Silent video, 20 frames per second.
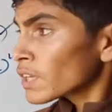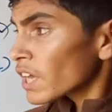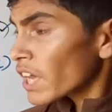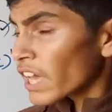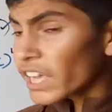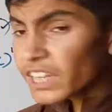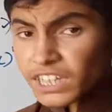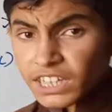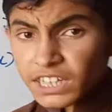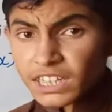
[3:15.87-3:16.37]

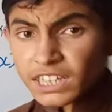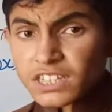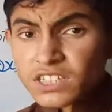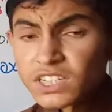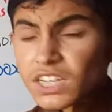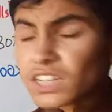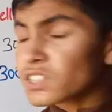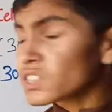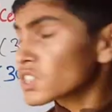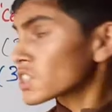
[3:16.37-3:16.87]
an English
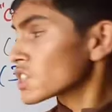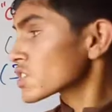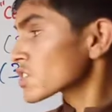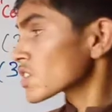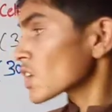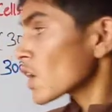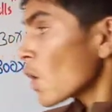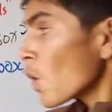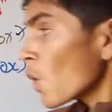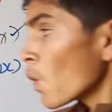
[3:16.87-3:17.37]

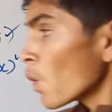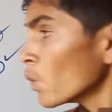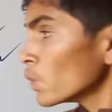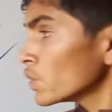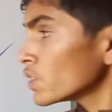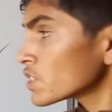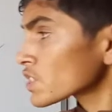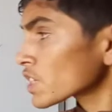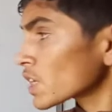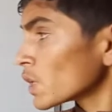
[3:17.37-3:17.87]
scientist, who
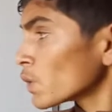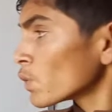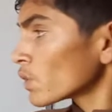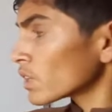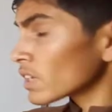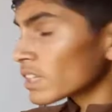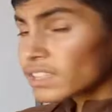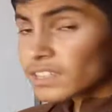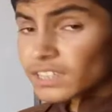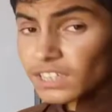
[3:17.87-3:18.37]
discovered
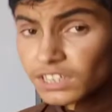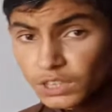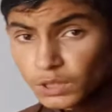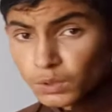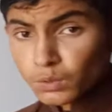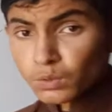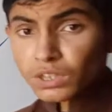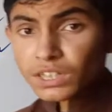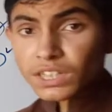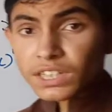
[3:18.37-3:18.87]
the
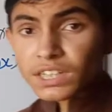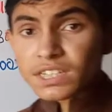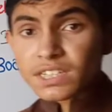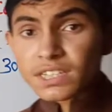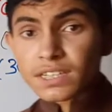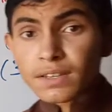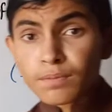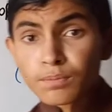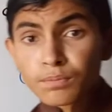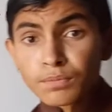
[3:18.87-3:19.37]

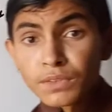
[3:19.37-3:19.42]
nucleus,